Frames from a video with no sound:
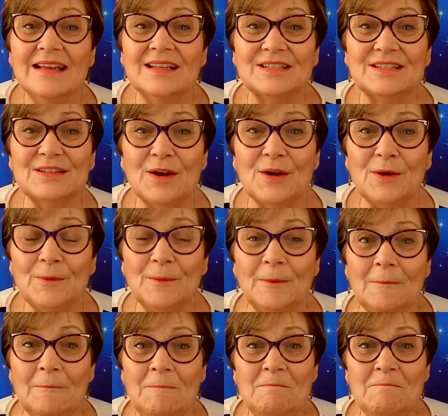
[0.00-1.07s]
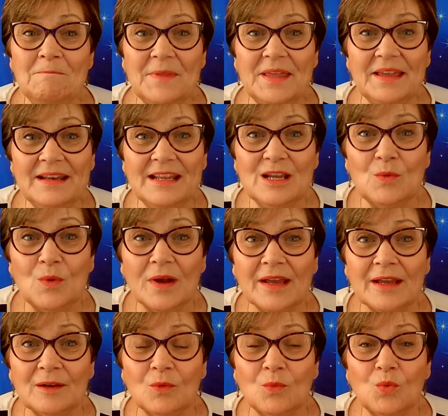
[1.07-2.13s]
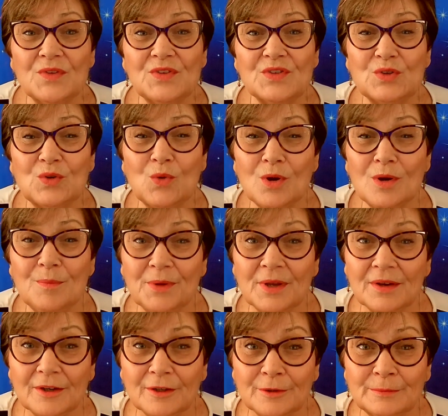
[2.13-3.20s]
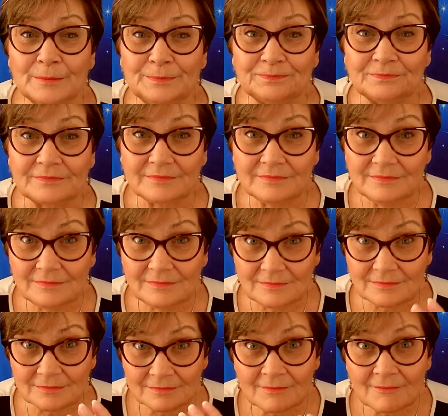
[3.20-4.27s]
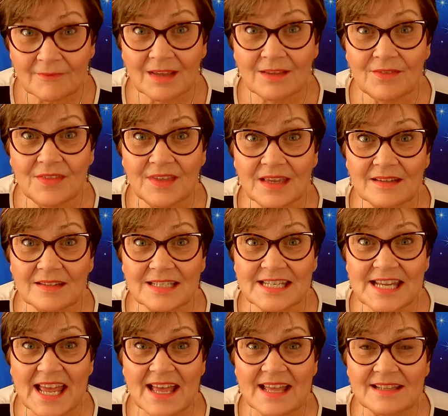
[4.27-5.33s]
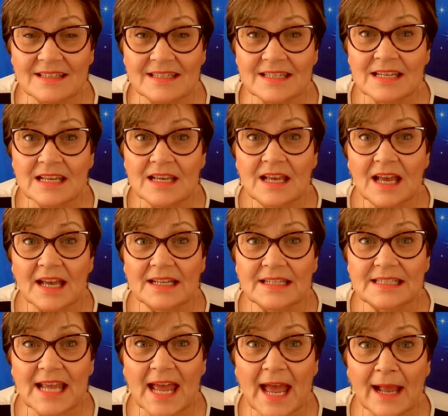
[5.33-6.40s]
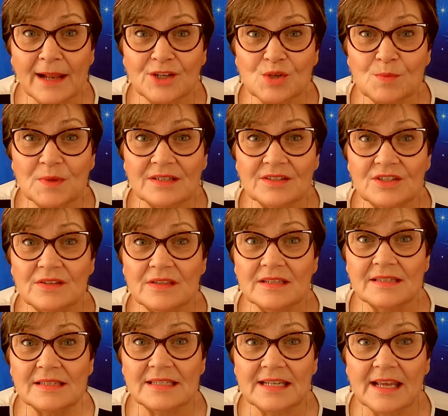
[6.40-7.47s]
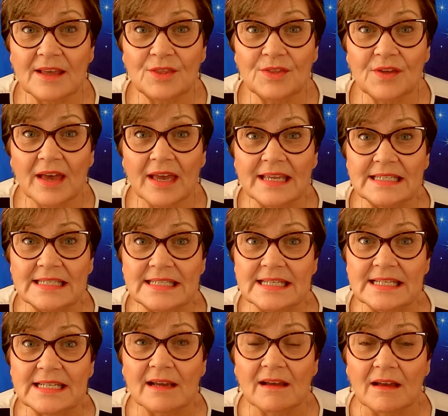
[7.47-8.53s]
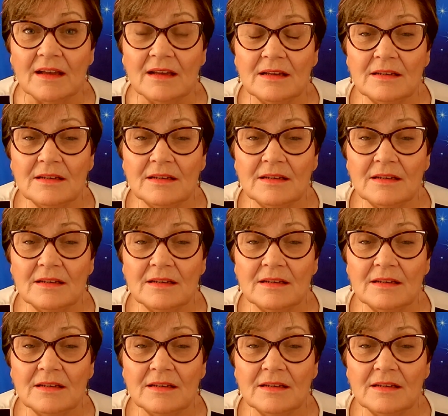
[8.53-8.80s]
So, anyway, with Scorpio, the intense attachment to this death idea,